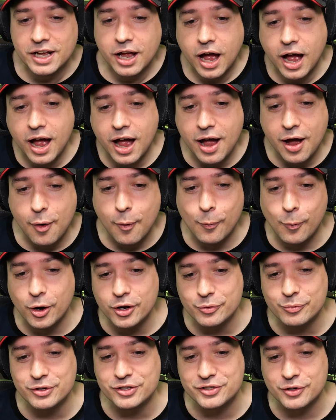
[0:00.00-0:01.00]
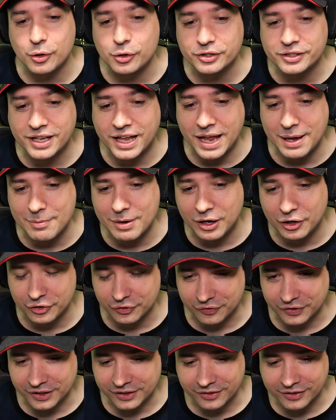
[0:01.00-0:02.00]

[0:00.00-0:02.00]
uh, what result came out of it,